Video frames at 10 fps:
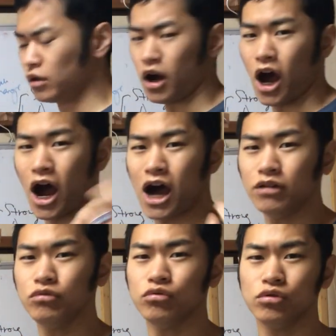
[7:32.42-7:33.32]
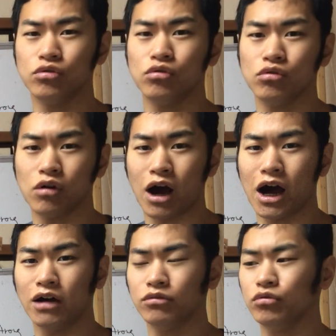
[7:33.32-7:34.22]
How do you
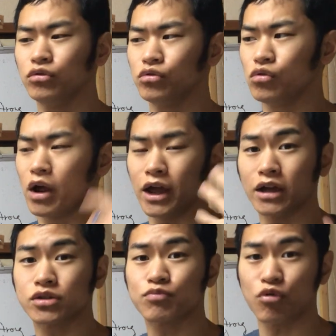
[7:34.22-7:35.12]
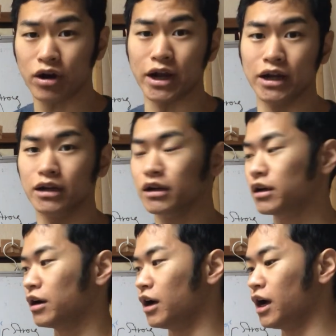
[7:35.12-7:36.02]
explain
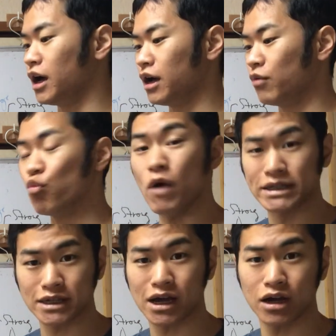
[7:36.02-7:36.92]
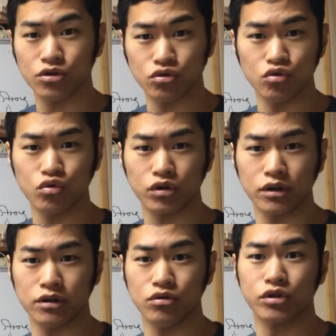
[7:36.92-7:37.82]
whether
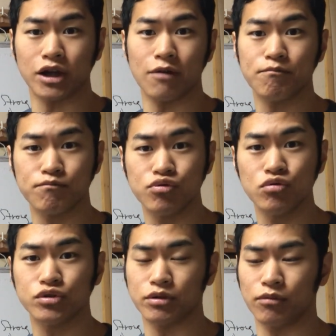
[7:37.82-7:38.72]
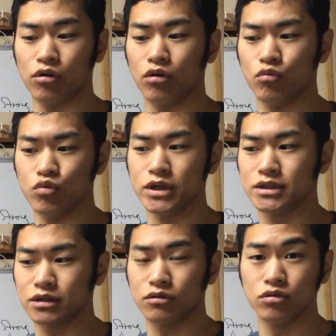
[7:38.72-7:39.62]
you can pull the ball
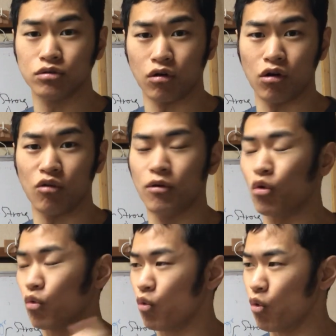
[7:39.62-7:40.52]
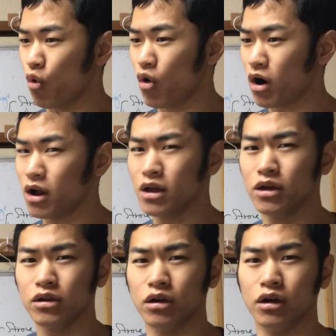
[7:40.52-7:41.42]
with good form or
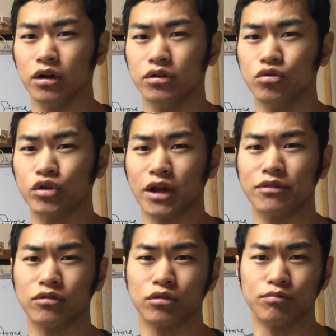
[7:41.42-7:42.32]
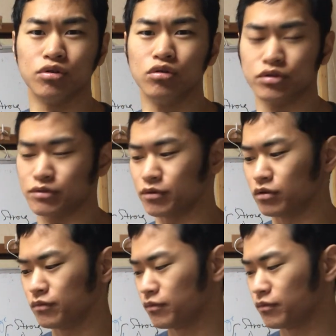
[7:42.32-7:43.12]
you cannot pull the ball?